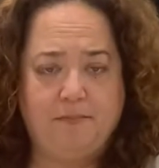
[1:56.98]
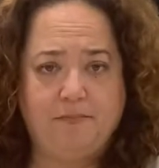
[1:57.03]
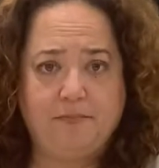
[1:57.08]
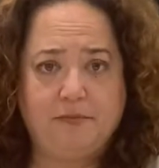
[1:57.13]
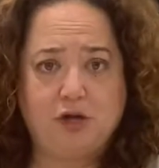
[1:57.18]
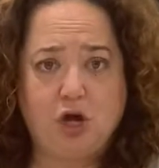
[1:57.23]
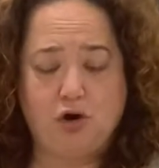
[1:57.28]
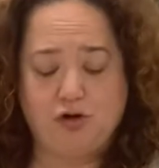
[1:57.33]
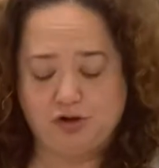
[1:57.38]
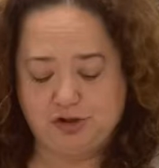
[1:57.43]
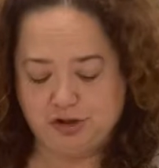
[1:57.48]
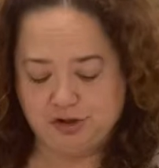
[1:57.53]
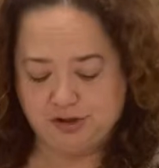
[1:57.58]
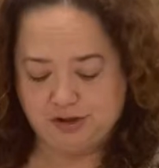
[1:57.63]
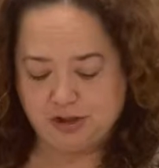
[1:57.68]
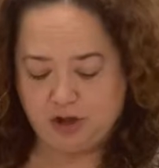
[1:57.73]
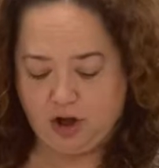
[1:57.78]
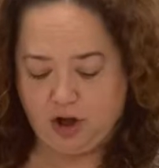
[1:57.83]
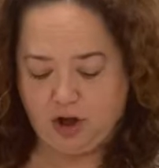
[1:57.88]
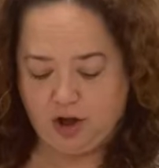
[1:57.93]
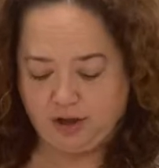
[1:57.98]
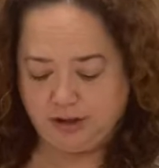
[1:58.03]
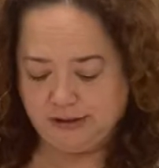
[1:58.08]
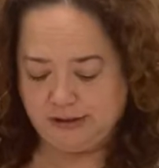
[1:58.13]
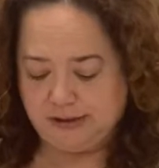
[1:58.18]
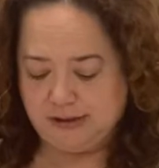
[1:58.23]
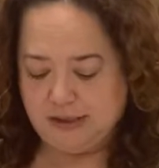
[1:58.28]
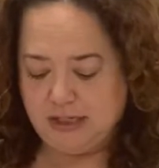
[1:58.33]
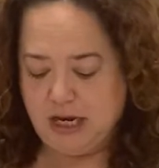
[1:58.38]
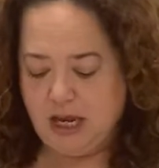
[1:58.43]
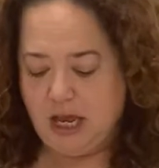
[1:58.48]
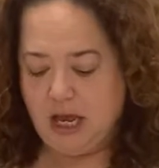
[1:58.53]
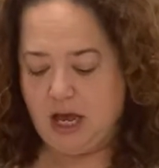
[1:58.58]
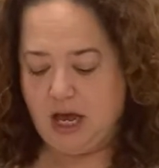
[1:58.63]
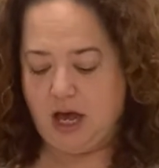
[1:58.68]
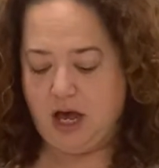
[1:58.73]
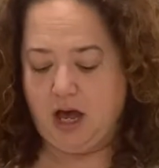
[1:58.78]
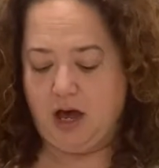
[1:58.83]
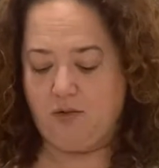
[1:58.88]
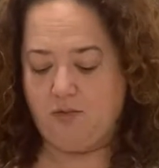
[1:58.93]
Kosher salt,
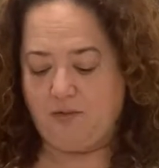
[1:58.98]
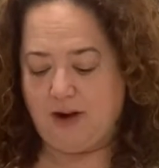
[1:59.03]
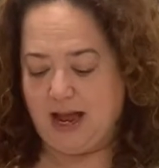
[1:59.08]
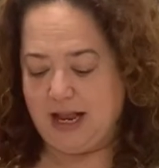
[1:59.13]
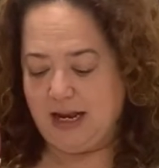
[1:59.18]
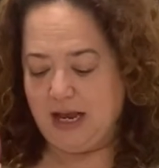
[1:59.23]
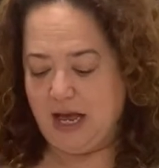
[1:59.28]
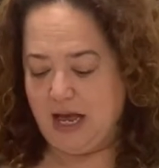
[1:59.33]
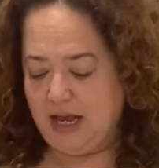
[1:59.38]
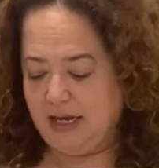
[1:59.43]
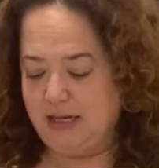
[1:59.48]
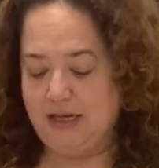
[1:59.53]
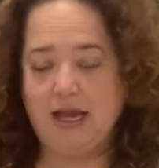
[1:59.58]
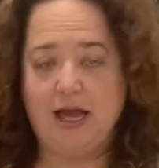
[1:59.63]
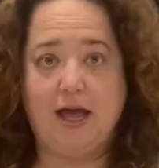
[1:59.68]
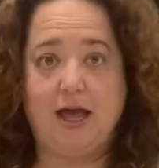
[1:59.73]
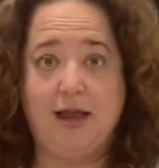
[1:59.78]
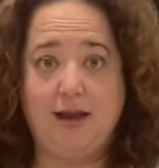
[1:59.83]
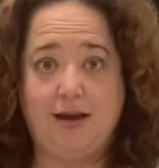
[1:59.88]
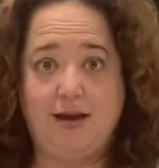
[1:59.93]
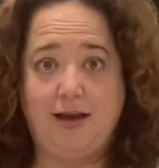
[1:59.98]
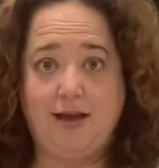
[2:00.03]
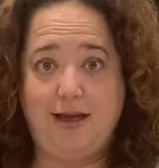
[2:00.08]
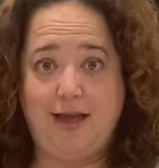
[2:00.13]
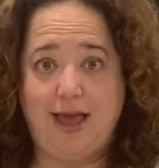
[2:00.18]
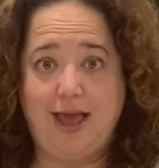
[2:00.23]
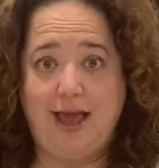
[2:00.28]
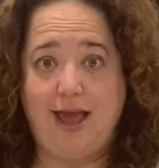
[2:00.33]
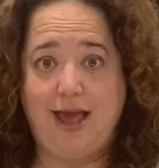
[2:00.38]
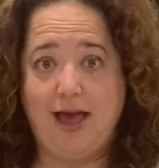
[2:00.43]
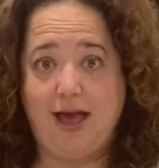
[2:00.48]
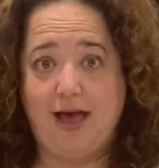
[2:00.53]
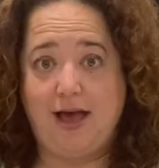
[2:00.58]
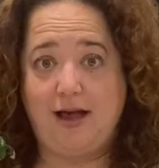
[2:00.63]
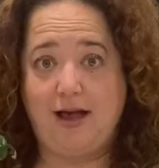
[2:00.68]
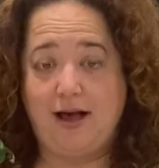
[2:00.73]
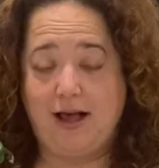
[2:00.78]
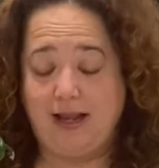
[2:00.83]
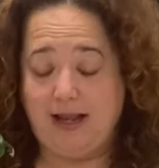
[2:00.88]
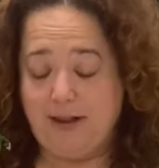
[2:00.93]
red onion, and
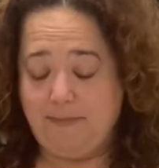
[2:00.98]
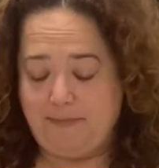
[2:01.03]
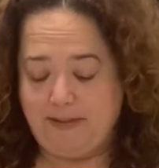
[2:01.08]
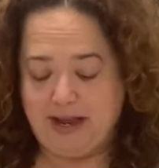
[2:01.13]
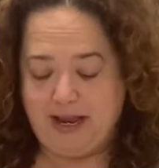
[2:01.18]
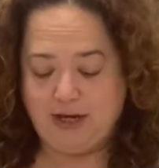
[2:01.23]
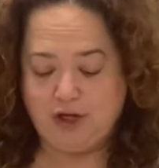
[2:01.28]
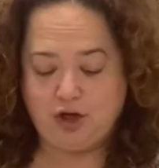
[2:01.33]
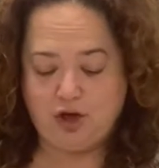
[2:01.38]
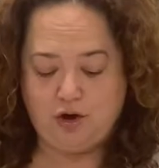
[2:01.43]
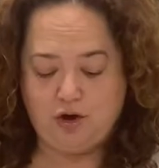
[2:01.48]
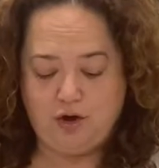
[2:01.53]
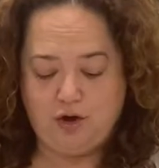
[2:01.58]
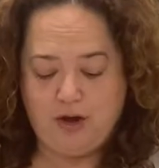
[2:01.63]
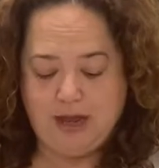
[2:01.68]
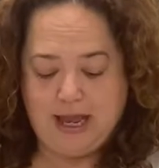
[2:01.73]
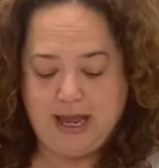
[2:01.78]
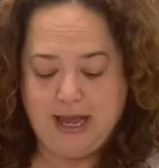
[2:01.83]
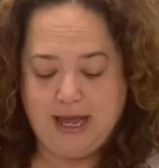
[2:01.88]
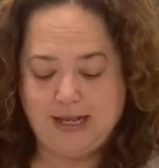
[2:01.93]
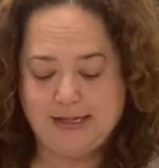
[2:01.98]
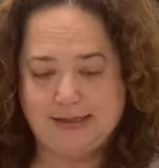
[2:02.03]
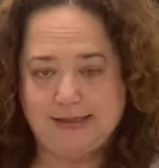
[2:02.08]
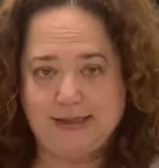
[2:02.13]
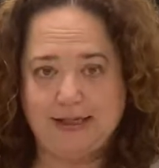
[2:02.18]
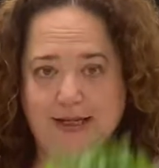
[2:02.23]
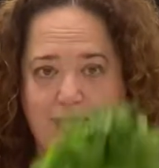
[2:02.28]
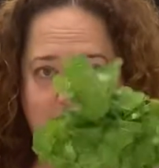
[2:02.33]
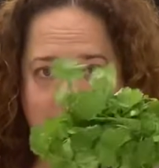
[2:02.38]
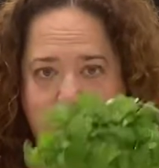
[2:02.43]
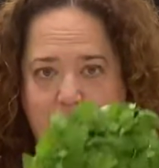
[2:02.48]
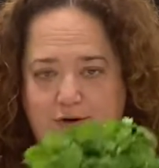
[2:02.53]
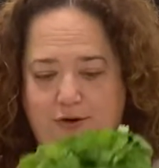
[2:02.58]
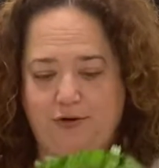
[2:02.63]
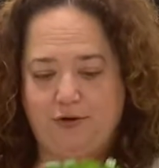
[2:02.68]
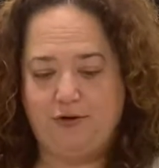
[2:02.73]
jalapeño, and cilantro,